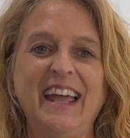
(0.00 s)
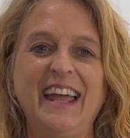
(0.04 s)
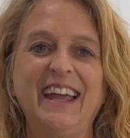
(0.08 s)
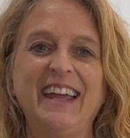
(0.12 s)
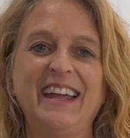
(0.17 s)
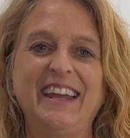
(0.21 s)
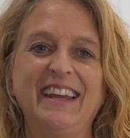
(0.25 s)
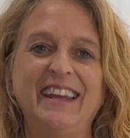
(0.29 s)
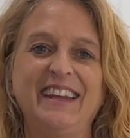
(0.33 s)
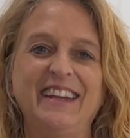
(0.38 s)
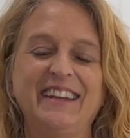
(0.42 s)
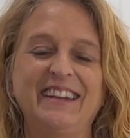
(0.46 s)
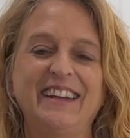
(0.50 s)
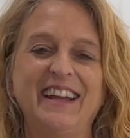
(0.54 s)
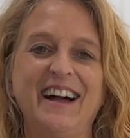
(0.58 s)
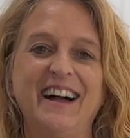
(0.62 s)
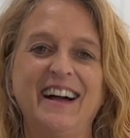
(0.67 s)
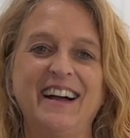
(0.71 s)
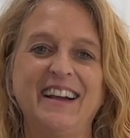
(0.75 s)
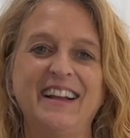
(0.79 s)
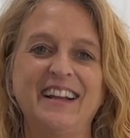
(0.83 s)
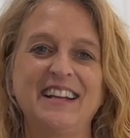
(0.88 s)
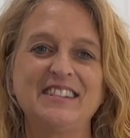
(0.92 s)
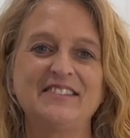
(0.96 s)
Hey
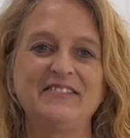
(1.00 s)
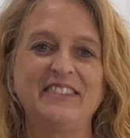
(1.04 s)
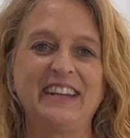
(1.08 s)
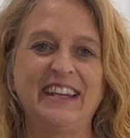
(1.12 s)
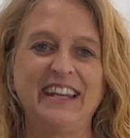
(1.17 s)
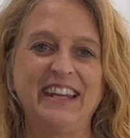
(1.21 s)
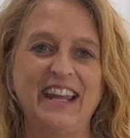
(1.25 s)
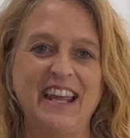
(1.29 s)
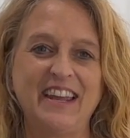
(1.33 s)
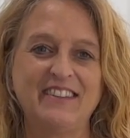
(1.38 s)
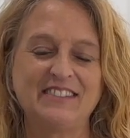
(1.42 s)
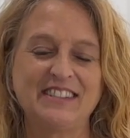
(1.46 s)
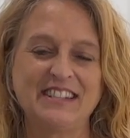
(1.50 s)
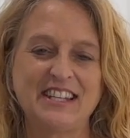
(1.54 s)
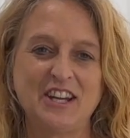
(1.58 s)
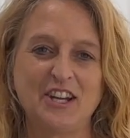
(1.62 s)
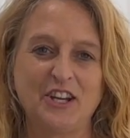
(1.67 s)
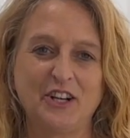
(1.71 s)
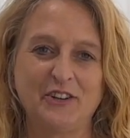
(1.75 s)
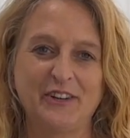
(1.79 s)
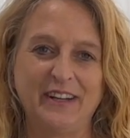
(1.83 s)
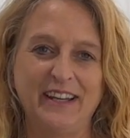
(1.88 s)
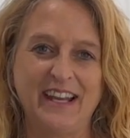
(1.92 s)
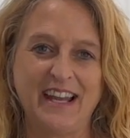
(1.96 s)
guys, Vicki Avens
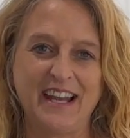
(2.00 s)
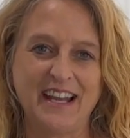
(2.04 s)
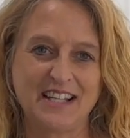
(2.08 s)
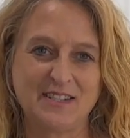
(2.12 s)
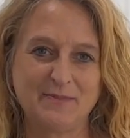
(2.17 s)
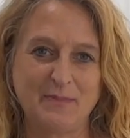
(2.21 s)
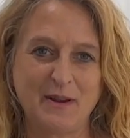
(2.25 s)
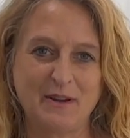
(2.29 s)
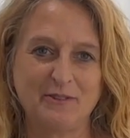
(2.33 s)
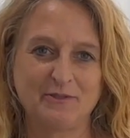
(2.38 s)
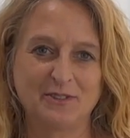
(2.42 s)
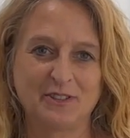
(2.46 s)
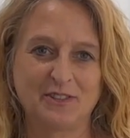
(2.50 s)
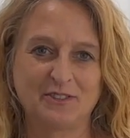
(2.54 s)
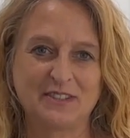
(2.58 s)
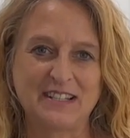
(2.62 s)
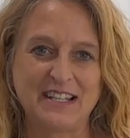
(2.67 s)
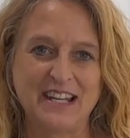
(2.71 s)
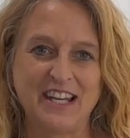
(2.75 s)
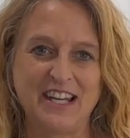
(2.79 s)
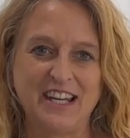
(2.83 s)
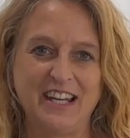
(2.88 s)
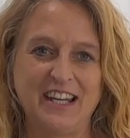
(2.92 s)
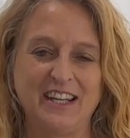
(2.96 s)
here, eXp
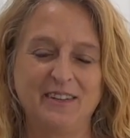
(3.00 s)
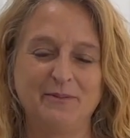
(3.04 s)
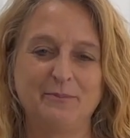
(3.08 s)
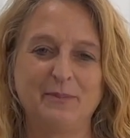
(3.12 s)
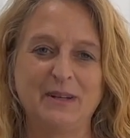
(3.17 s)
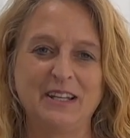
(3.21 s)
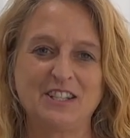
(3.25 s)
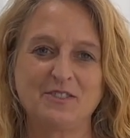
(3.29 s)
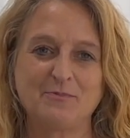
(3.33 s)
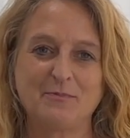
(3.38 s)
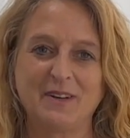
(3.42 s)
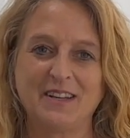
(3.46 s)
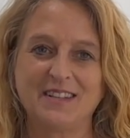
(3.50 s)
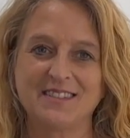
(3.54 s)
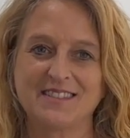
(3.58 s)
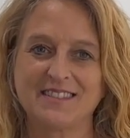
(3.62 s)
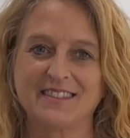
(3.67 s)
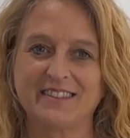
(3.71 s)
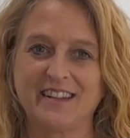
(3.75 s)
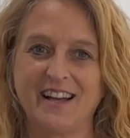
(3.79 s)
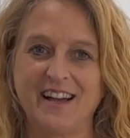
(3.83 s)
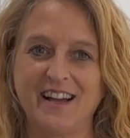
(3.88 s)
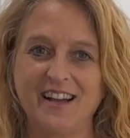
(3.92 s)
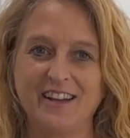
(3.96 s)
Realty, Beach Buzz
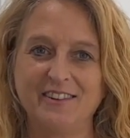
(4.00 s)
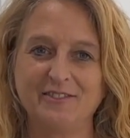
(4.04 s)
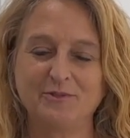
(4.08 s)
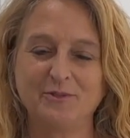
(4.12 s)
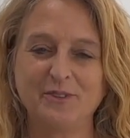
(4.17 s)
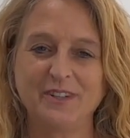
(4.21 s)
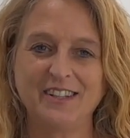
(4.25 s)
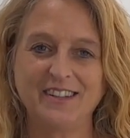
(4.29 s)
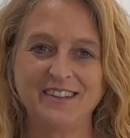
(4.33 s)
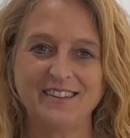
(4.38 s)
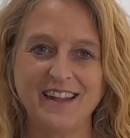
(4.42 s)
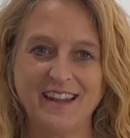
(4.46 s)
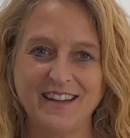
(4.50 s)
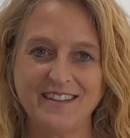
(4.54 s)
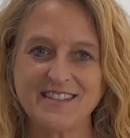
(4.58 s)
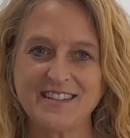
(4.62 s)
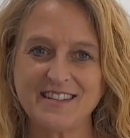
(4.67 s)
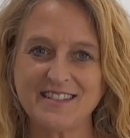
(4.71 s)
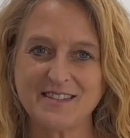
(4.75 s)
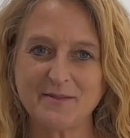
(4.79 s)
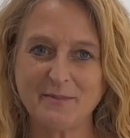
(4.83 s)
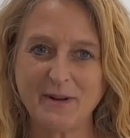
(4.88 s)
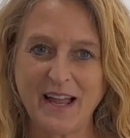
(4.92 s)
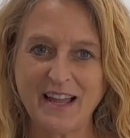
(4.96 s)
Live with Nancy
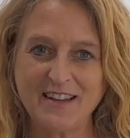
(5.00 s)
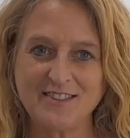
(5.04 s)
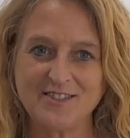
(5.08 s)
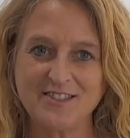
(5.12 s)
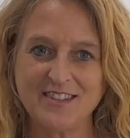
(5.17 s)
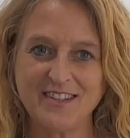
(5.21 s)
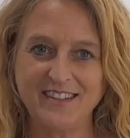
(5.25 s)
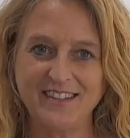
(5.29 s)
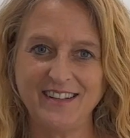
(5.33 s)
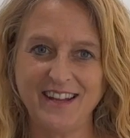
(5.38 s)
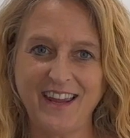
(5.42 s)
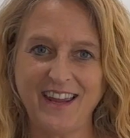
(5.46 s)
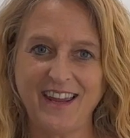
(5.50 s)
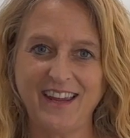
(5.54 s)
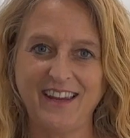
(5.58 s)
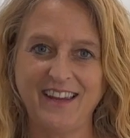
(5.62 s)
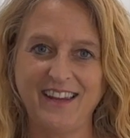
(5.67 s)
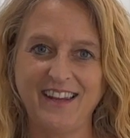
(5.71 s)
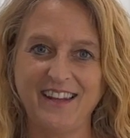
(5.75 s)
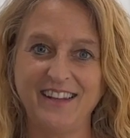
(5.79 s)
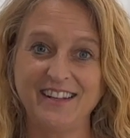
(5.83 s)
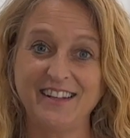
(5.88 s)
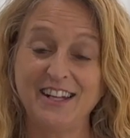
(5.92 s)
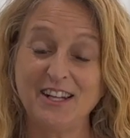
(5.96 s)
Sebastian
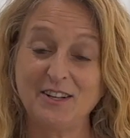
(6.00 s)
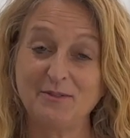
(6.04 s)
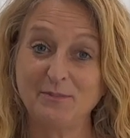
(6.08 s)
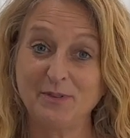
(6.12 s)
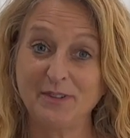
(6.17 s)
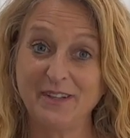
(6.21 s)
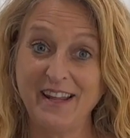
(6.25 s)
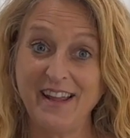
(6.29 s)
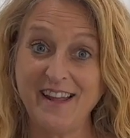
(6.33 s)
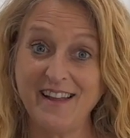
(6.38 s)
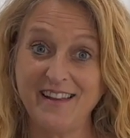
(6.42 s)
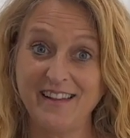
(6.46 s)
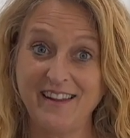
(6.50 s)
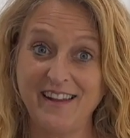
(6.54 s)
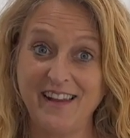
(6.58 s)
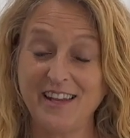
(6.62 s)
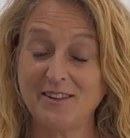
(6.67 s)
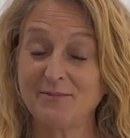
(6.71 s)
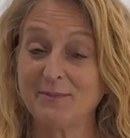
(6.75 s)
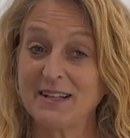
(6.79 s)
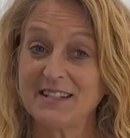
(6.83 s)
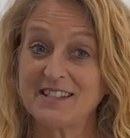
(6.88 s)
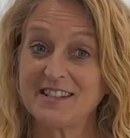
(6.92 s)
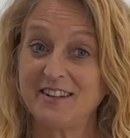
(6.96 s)
and Kim Burnett,
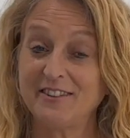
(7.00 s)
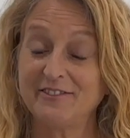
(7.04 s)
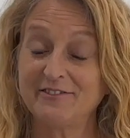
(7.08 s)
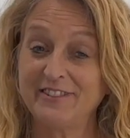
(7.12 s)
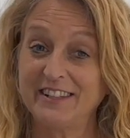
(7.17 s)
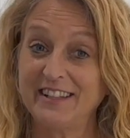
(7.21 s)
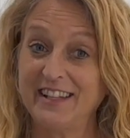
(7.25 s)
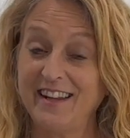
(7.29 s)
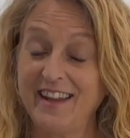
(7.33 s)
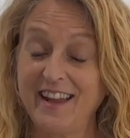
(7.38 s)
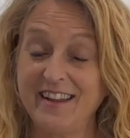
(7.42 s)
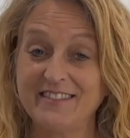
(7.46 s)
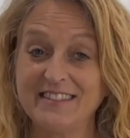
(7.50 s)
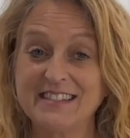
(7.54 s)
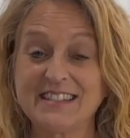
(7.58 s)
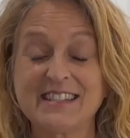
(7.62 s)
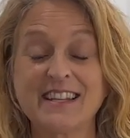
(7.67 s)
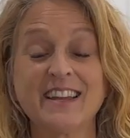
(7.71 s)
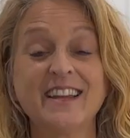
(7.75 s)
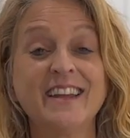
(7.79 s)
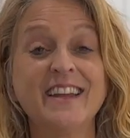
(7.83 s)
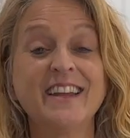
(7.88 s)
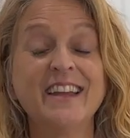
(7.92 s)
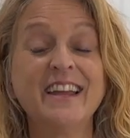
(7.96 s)
and myself, Vicki Avens.
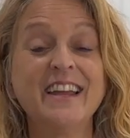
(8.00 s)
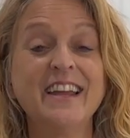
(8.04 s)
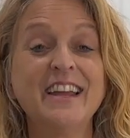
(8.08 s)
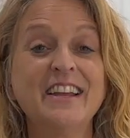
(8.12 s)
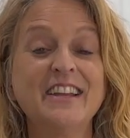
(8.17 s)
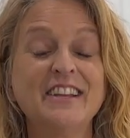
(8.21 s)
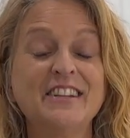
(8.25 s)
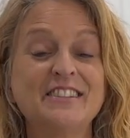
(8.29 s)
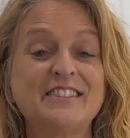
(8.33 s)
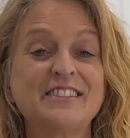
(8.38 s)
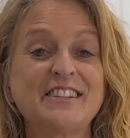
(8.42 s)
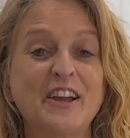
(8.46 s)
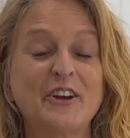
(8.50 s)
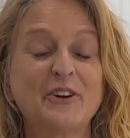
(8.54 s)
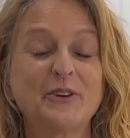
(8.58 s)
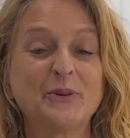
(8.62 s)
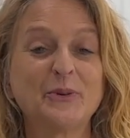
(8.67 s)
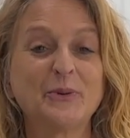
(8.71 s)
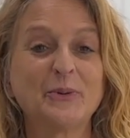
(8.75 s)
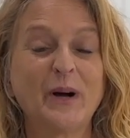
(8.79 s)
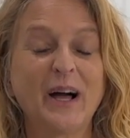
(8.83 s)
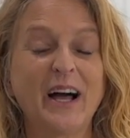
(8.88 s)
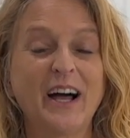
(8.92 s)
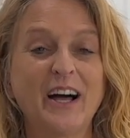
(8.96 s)
So,
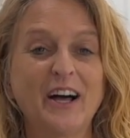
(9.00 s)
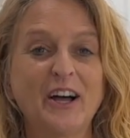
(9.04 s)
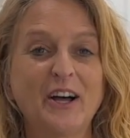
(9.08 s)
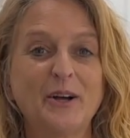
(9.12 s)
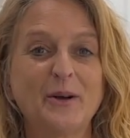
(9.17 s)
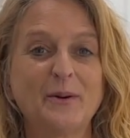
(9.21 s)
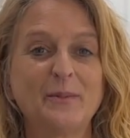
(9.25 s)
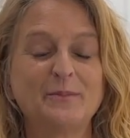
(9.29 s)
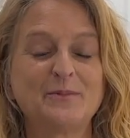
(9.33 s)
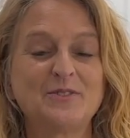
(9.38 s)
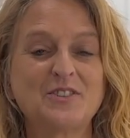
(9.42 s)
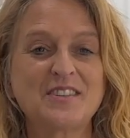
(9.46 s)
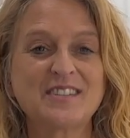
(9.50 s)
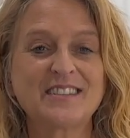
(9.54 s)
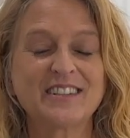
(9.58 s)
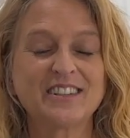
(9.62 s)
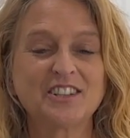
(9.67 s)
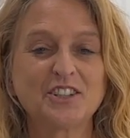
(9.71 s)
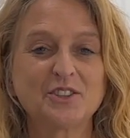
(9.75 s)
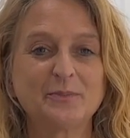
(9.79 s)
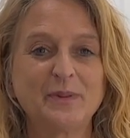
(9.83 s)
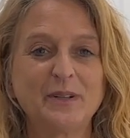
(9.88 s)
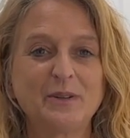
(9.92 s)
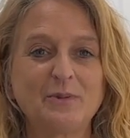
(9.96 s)
just a
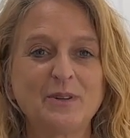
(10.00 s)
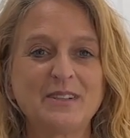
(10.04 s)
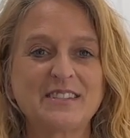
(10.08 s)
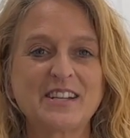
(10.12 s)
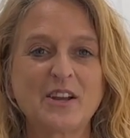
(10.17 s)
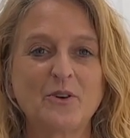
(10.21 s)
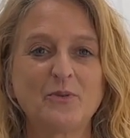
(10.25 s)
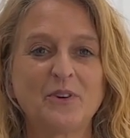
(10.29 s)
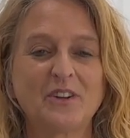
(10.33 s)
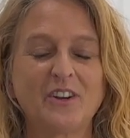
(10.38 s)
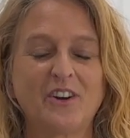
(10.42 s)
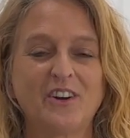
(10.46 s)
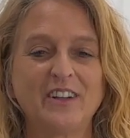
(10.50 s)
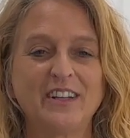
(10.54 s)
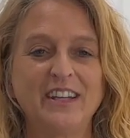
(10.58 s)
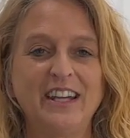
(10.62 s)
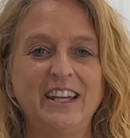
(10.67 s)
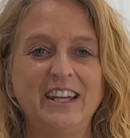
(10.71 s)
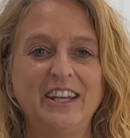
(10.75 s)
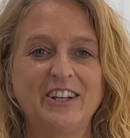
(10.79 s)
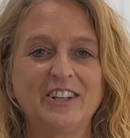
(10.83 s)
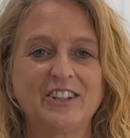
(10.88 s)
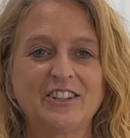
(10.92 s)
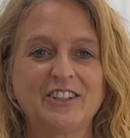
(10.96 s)
little bit what's going on
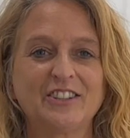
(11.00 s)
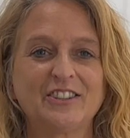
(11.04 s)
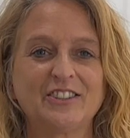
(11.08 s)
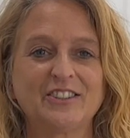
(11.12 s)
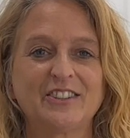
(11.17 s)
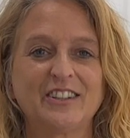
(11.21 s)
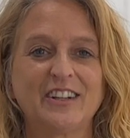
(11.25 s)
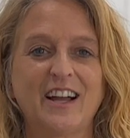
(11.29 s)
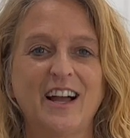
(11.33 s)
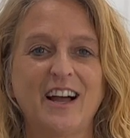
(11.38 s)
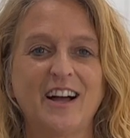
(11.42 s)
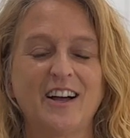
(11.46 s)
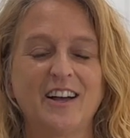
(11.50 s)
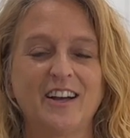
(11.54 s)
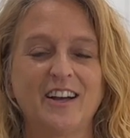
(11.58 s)
here